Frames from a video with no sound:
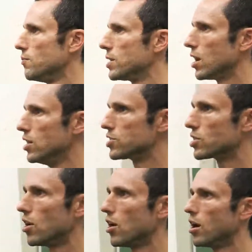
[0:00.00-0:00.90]

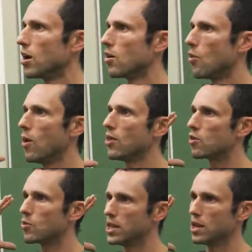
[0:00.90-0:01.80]
Because
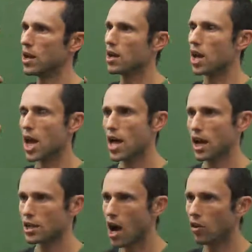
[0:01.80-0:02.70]
whether we
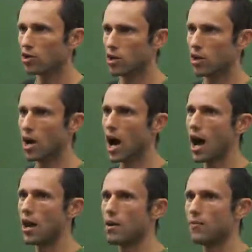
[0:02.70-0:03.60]
acknowledge it or
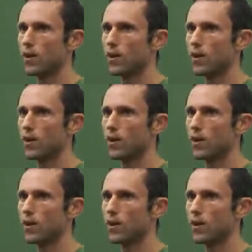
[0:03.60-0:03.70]
not,